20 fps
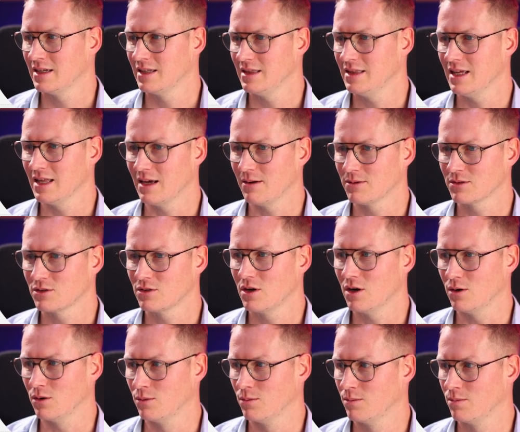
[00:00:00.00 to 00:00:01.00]
Then I want to
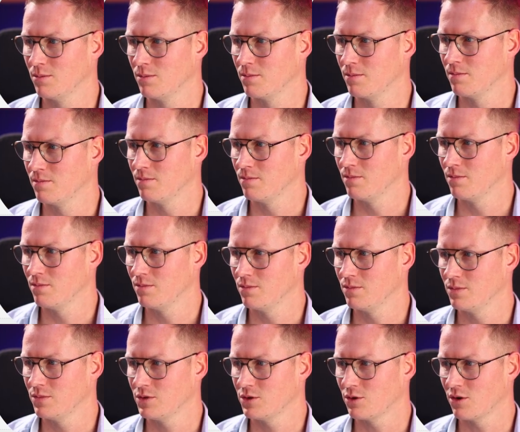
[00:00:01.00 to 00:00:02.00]
go
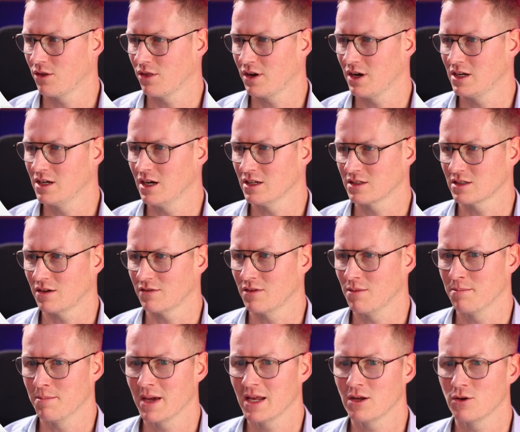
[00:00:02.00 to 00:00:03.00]
to the three dots of the
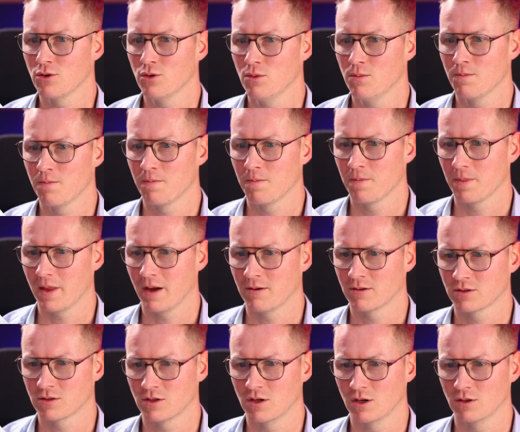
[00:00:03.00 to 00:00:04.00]
menu. I
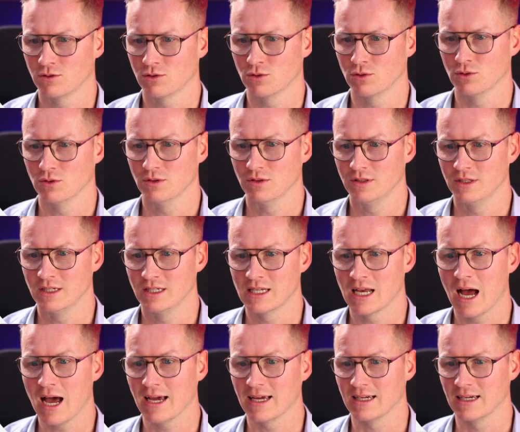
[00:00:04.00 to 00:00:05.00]
want to go to
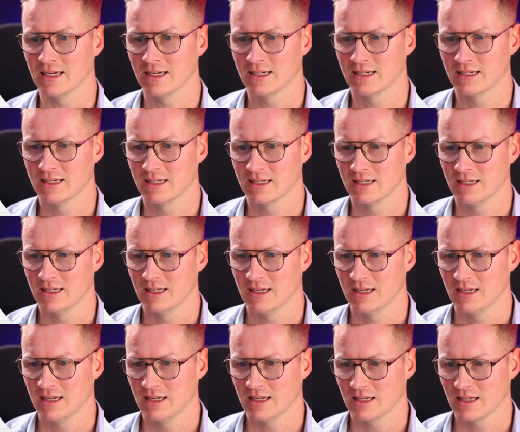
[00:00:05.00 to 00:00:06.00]
design,
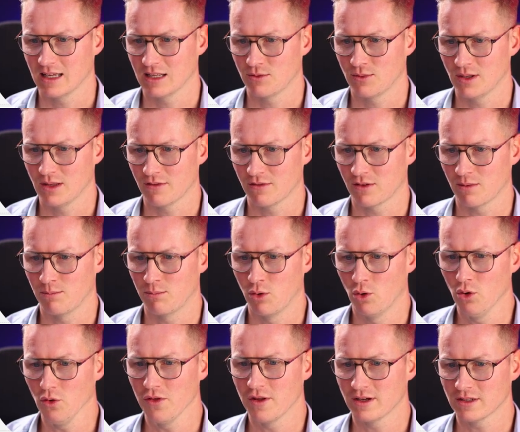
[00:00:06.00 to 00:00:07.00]
get rid of the
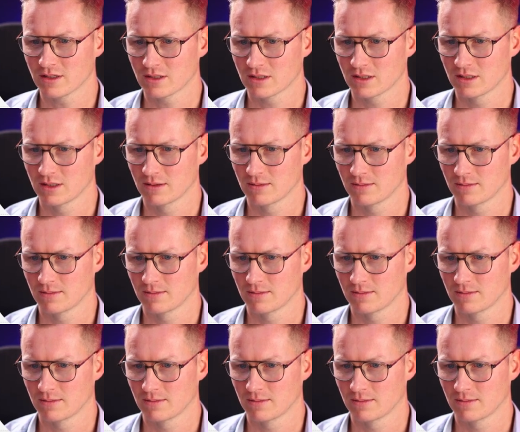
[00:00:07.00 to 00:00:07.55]
boldness.